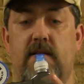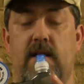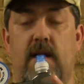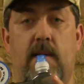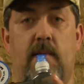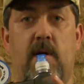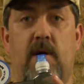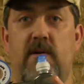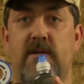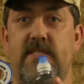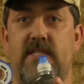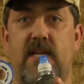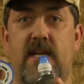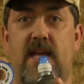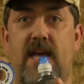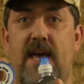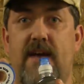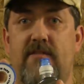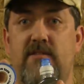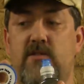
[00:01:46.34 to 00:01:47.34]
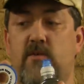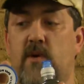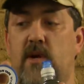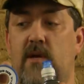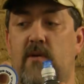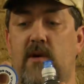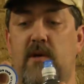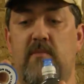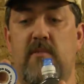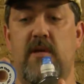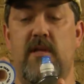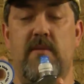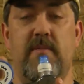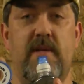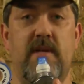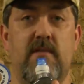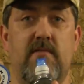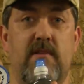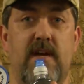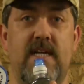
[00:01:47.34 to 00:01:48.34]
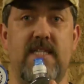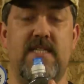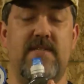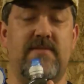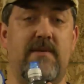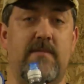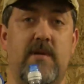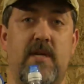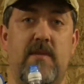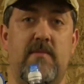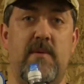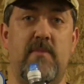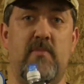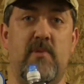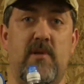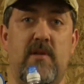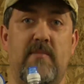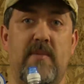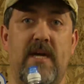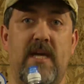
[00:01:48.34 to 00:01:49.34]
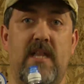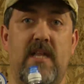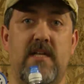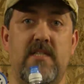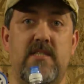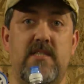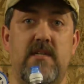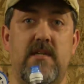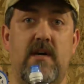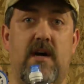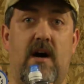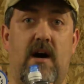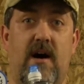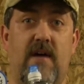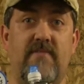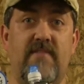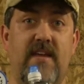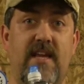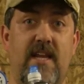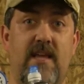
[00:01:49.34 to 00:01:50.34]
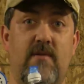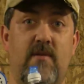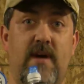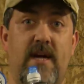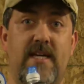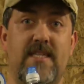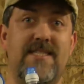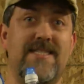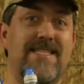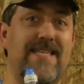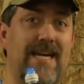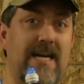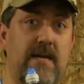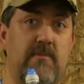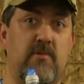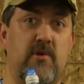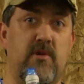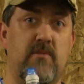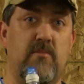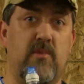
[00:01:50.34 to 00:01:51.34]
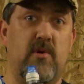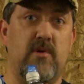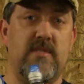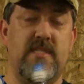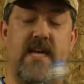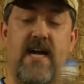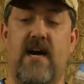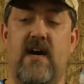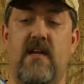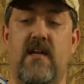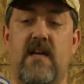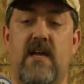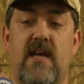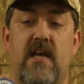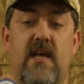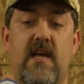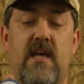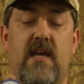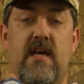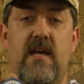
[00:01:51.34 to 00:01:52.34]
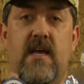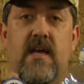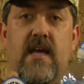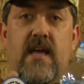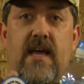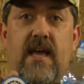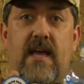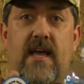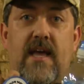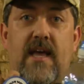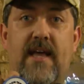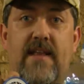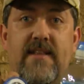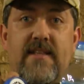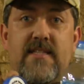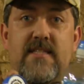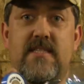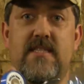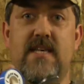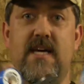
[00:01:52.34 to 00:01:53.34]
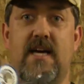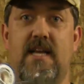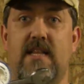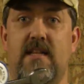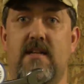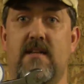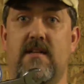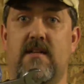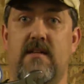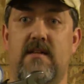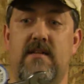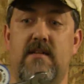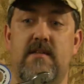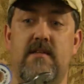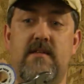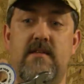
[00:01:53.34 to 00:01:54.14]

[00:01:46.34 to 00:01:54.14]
I'm always going to have a 21mm wrench if I'm going to be pulling my clutch off anyways, because I got to pull the bolt out. And this little